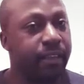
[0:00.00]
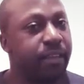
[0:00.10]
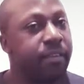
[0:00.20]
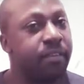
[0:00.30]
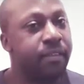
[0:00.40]

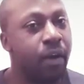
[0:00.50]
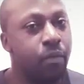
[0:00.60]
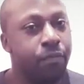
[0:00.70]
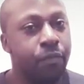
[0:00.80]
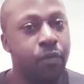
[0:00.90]
it's
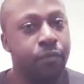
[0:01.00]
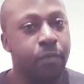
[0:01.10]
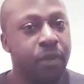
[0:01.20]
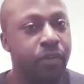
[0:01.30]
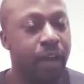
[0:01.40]
helpful for
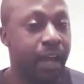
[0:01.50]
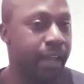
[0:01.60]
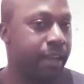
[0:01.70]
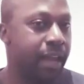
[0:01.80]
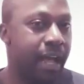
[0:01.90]
me I
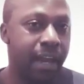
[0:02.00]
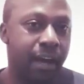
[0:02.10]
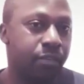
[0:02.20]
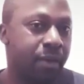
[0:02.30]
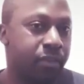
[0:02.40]

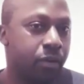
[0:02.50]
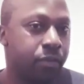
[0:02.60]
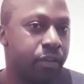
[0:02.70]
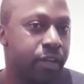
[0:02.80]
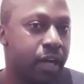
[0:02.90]
allowed myself
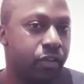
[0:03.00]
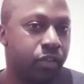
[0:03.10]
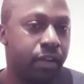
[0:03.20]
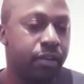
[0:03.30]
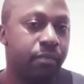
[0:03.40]
to indulge
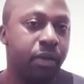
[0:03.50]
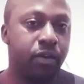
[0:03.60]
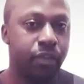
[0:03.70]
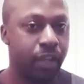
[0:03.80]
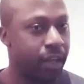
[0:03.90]
in it
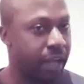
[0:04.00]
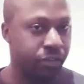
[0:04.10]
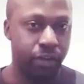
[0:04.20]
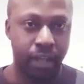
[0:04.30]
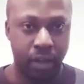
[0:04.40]
because it
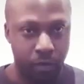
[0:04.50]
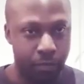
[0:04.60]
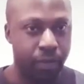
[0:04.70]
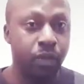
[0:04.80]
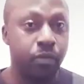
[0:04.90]
actually
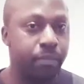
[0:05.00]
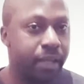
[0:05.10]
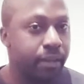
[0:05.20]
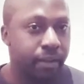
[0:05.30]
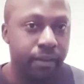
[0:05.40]
helps heal me.
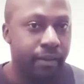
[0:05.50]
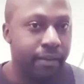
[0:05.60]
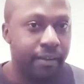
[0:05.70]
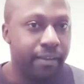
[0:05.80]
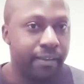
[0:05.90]

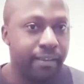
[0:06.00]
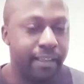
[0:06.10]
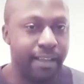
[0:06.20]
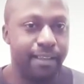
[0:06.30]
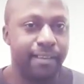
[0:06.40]

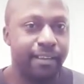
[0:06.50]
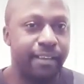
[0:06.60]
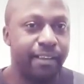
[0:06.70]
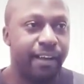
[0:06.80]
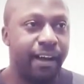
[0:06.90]
Yeah,
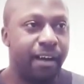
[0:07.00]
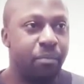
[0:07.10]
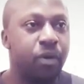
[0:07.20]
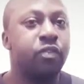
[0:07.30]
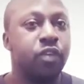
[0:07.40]

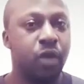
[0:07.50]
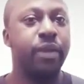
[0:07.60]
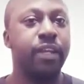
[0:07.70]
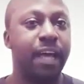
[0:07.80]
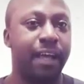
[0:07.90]
because
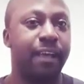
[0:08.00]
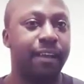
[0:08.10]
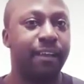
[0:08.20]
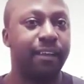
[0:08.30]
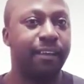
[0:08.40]
knowing that,
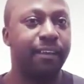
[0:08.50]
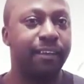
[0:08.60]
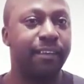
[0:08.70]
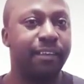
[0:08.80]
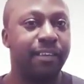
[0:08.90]

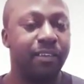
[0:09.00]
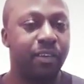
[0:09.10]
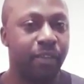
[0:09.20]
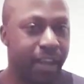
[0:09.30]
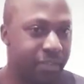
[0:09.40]
you know,
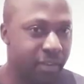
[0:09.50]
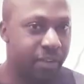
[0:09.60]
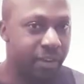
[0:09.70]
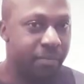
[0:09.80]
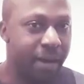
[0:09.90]
Christ
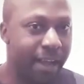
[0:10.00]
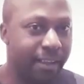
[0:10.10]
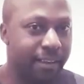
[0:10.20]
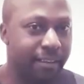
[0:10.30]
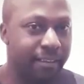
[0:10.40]
got your back.
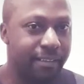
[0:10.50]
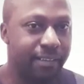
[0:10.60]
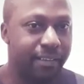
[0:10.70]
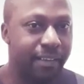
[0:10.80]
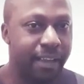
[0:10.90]

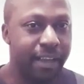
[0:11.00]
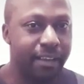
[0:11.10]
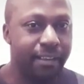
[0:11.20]
Yeah,